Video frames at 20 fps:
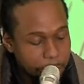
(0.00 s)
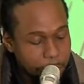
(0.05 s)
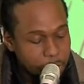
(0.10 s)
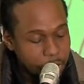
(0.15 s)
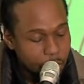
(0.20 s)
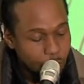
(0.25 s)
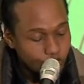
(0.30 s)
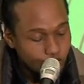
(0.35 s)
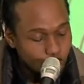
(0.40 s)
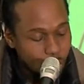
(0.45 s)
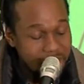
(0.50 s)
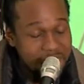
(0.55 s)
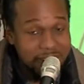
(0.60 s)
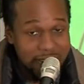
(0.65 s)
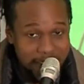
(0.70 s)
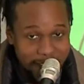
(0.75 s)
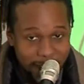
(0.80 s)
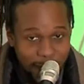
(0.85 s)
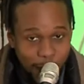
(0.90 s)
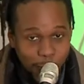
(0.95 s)
But right
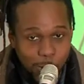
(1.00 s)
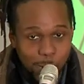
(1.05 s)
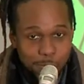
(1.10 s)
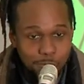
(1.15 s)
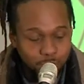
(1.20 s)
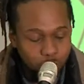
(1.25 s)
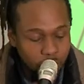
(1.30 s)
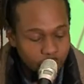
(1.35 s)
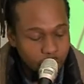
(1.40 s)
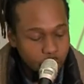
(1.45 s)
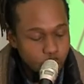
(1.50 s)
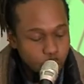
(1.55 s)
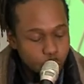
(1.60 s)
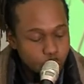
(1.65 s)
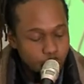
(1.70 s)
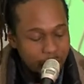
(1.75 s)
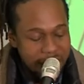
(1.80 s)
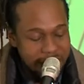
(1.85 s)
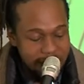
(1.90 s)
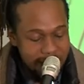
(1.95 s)
here,
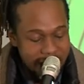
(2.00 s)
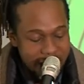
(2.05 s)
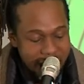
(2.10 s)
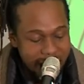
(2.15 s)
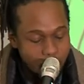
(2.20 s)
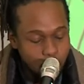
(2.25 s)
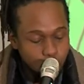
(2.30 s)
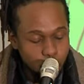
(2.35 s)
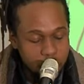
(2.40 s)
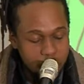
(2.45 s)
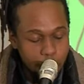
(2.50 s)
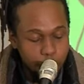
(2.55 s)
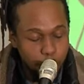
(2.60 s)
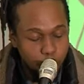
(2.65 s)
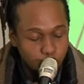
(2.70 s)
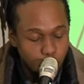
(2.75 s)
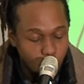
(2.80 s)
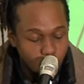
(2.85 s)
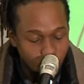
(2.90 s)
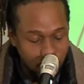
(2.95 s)
right now, we are
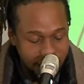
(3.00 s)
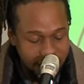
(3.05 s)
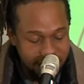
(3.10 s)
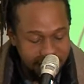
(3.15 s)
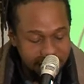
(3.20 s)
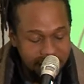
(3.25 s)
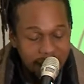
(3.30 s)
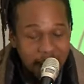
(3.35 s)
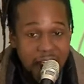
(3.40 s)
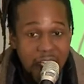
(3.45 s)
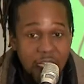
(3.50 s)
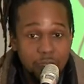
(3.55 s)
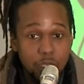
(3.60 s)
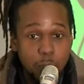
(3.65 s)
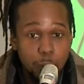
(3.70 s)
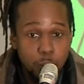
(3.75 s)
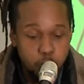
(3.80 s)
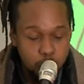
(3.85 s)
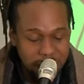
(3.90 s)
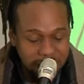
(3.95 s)
poised on
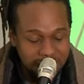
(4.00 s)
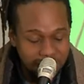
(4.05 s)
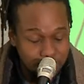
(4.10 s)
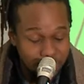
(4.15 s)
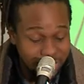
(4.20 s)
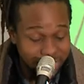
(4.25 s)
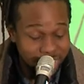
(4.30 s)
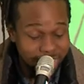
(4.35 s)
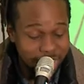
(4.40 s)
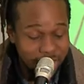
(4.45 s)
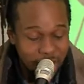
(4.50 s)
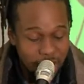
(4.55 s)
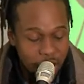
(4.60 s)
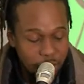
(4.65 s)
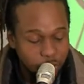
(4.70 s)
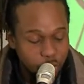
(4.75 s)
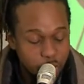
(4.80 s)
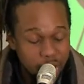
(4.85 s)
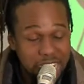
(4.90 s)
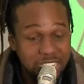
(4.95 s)
the precipice
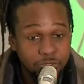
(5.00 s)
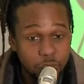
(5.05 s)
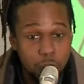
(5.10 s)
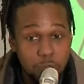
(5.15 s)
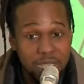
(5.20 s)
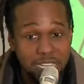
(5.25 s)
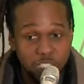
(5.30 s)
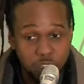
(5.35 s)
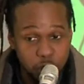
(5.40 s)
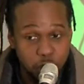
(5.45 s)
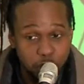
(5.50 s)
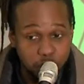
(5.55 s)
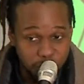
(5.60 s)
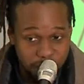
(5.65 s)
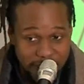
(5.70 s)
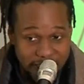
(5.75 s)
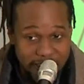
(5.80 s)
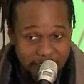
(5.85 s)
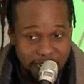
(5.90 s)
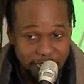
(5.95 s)
of transformational
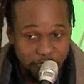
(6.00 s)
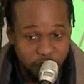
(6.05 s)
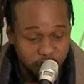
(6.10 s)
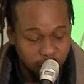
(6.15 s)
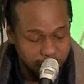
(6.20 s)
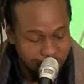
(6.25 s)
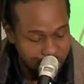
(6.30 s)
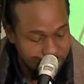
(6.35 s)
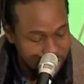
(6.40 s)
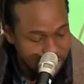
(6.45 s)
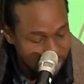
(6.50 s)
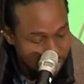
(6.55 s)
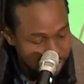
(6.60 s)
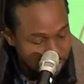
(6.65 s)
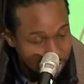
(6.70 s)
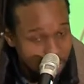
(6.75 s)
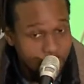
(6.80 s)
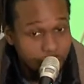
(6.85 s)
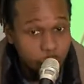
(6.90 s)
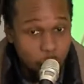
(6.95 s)
change,
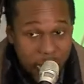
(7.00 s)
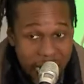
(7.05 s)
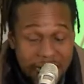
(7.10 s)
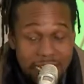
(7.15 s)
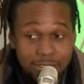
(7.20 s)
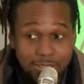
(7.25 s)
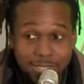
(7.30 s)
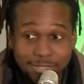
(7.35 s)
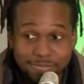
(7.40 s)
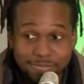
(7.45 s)
right?